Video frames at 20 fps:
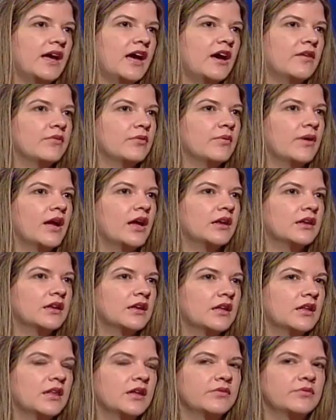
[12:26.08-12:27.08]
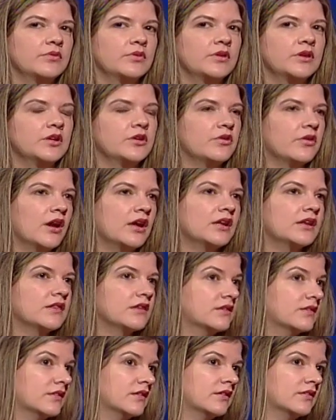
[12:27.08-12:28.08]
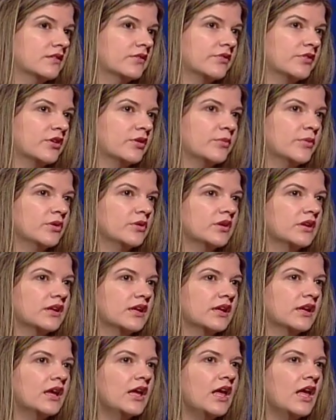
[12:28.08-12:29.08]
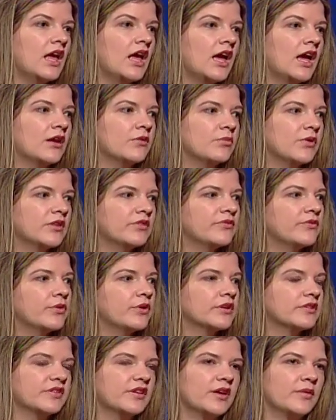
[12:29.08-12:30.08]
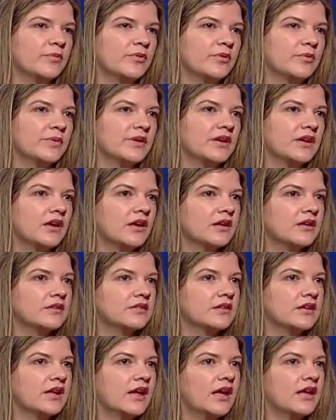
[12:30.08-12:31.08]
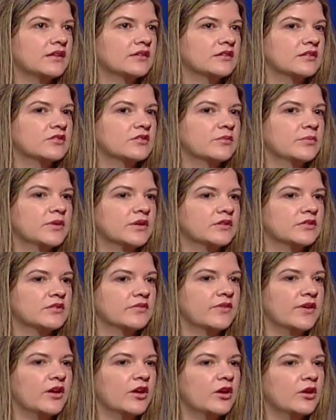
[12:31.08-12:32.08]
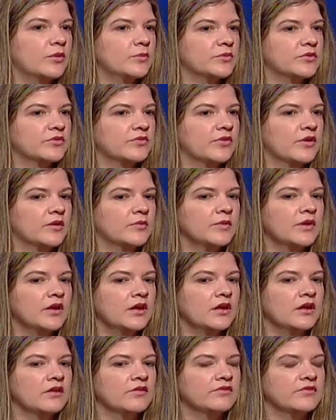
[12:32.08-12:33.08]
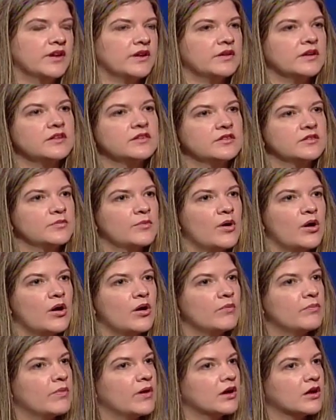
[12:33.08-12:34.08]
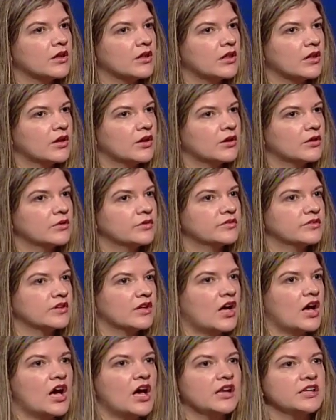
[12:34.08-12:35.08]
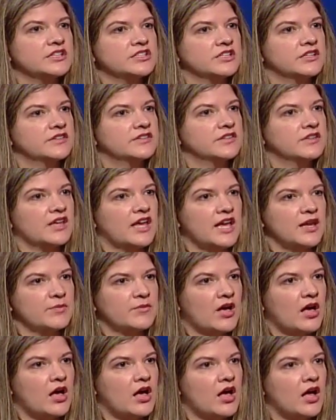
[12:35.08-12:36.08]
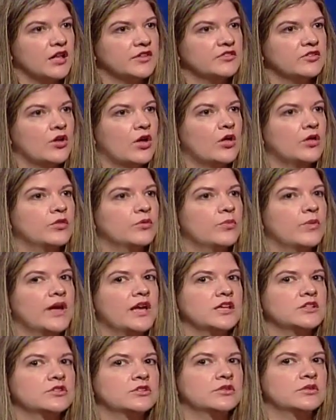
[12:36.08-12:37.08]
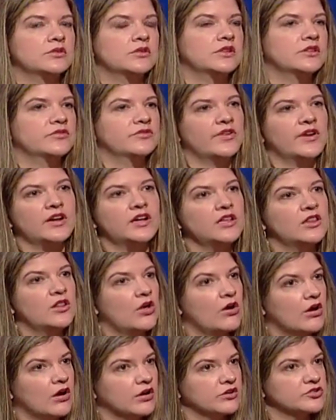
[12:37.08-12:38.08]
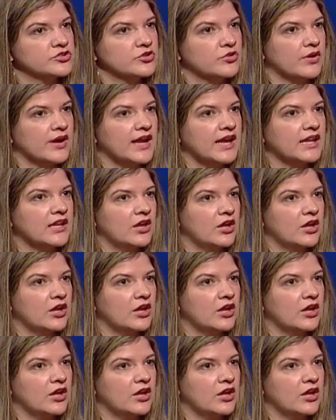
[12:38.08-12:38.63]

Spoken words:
have around it, and they've really created this sense of community. And with, for example, because it has such a mix of homes from very small bungalows and cottages and Cape Cods all the way to these very large grand